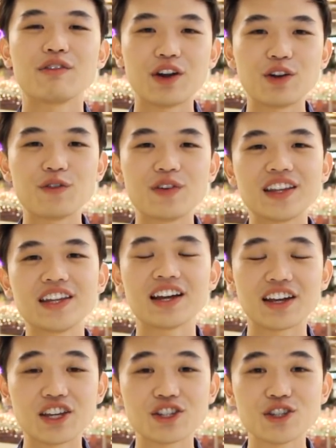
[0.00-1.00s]
renovating
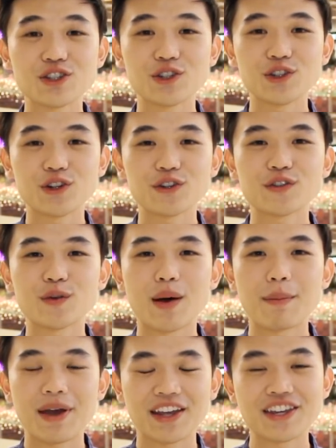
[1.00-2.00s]
a kitchen studio for
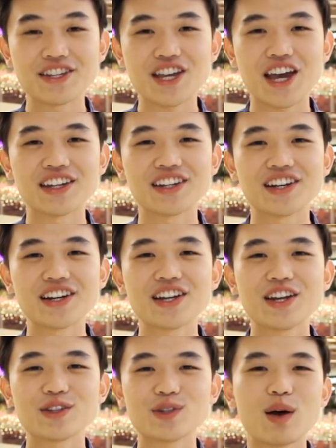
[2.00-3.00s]
my baking channel.
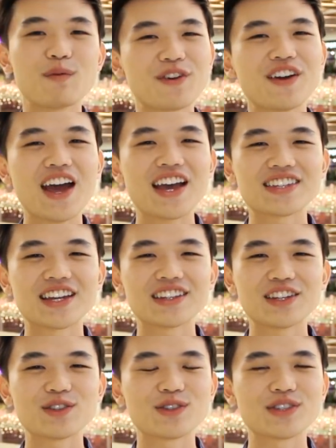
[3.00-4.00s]
So I'm very
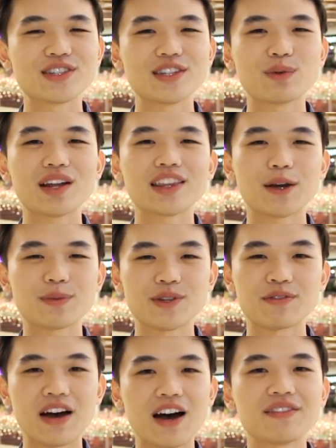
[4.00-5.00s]
excited to see what types
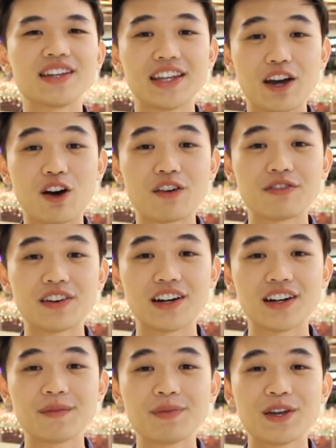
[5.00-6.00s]
of oven they
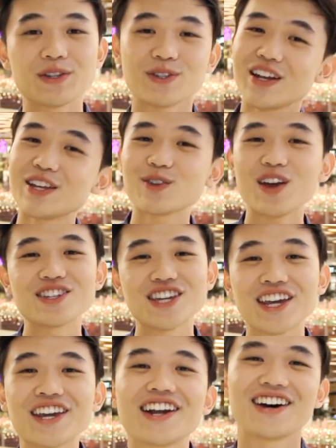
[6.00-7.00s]
offer. So let's go and
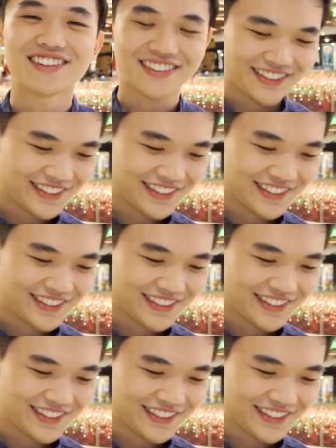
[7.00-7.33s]
check it out.